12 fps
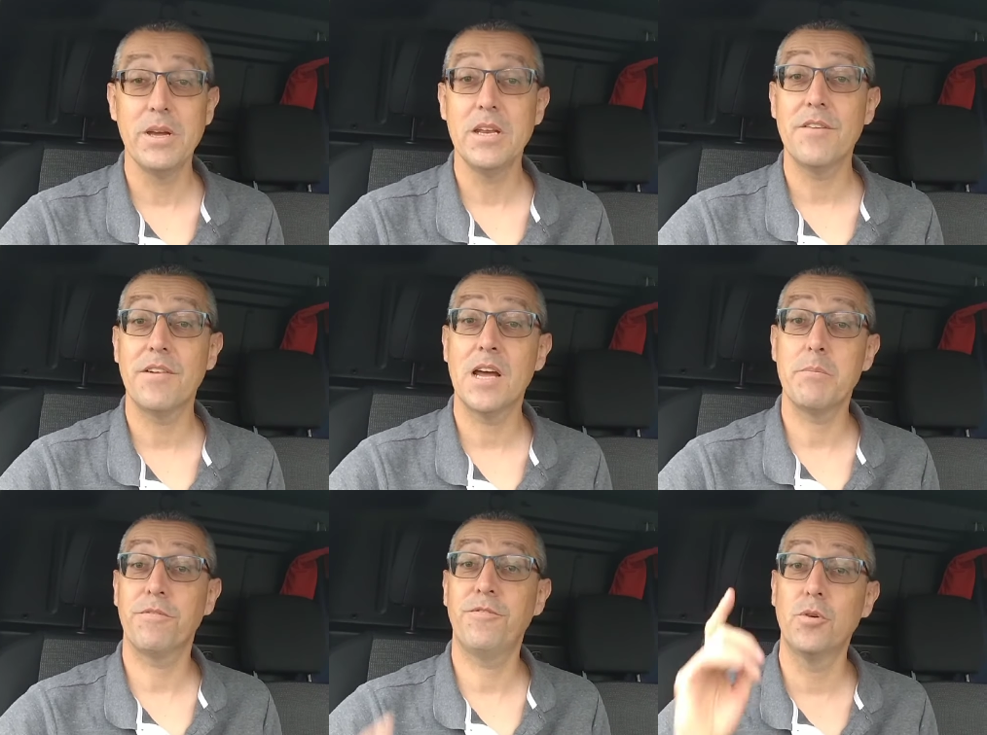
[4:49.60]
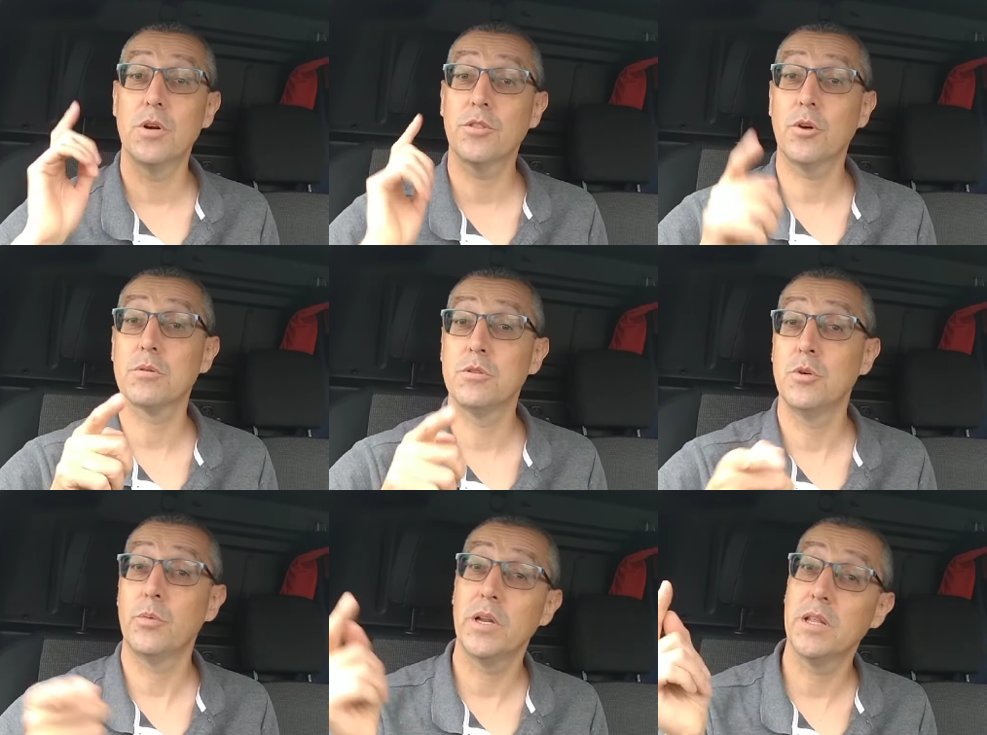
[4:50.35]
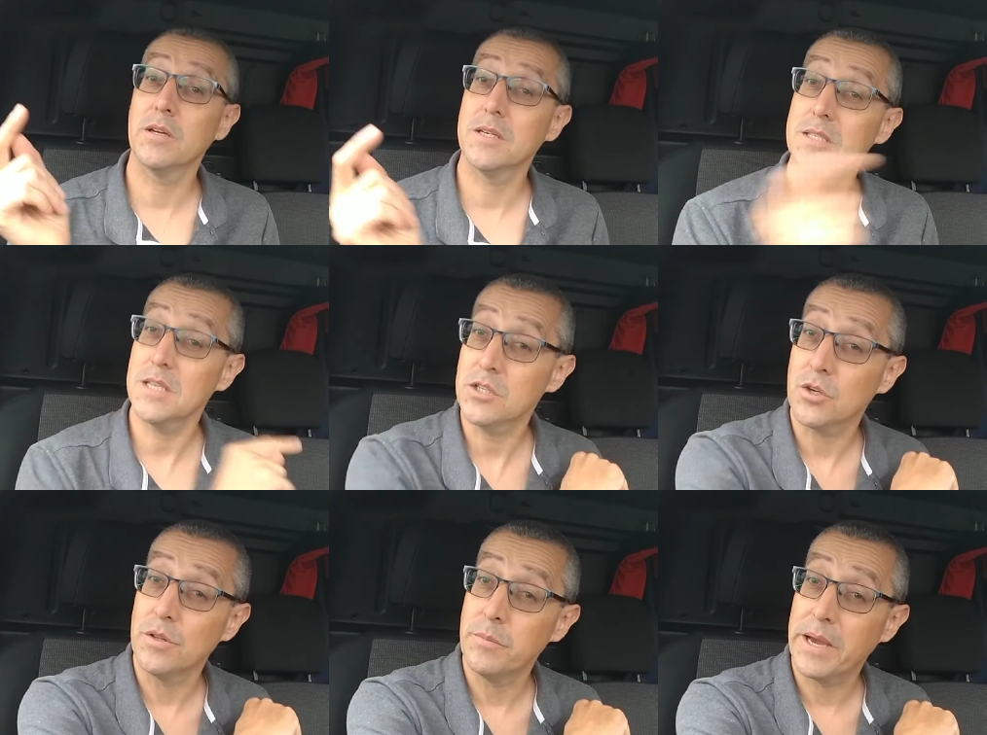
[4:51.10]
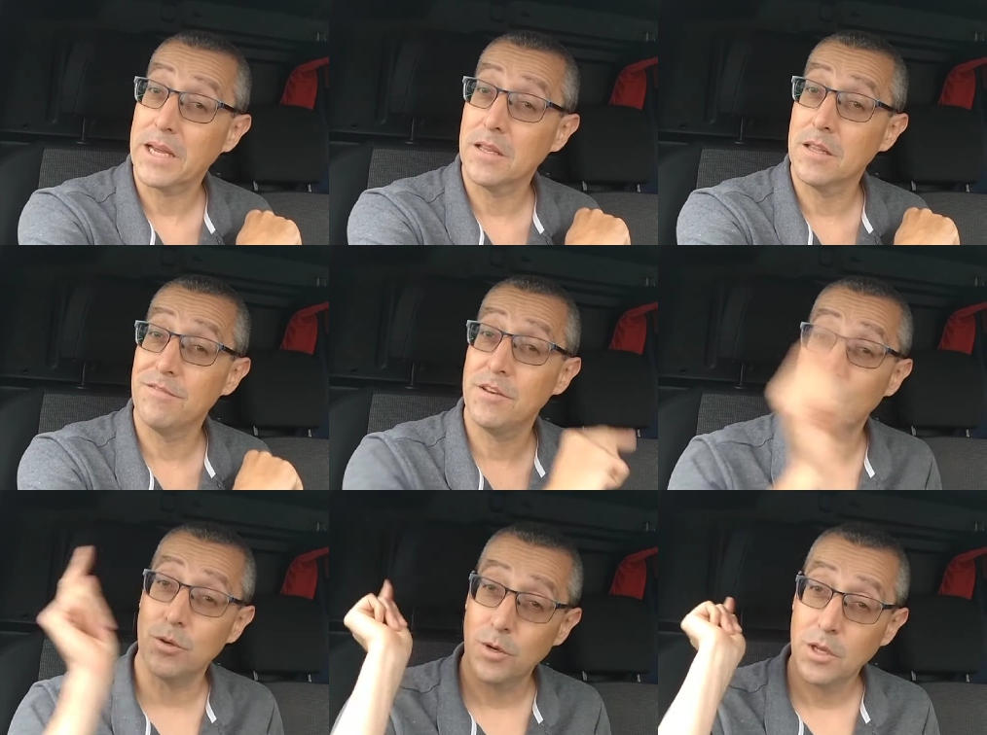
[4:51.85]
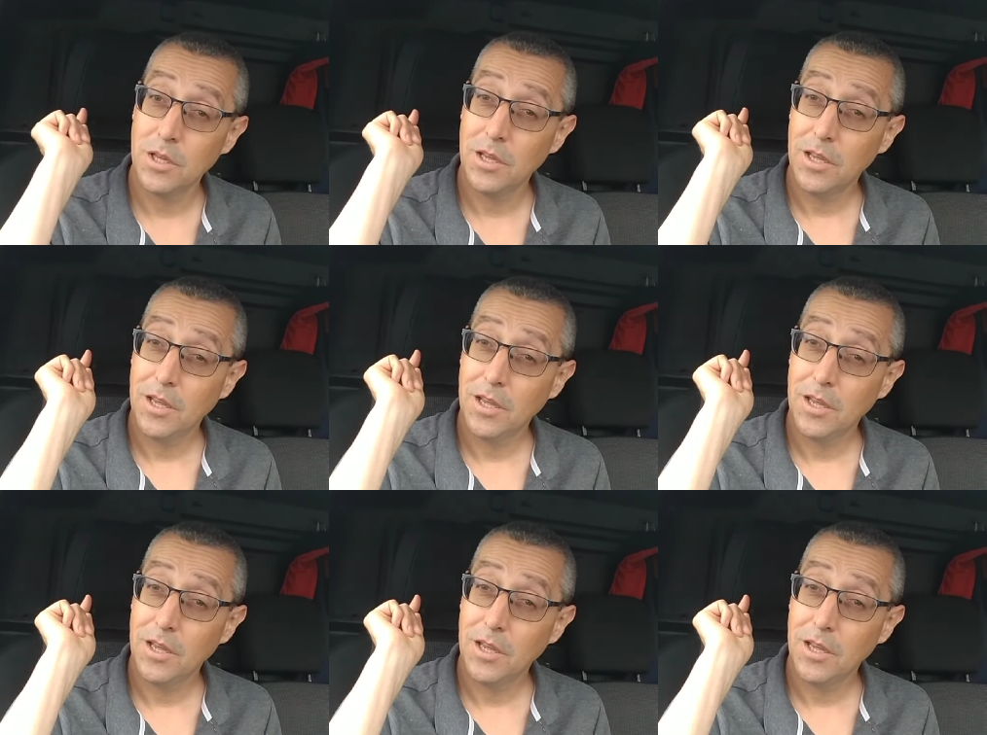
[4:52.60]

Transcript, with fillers: anyway, never happened before. Thought it was noteworthy. Going to stitch it on the back of the other video.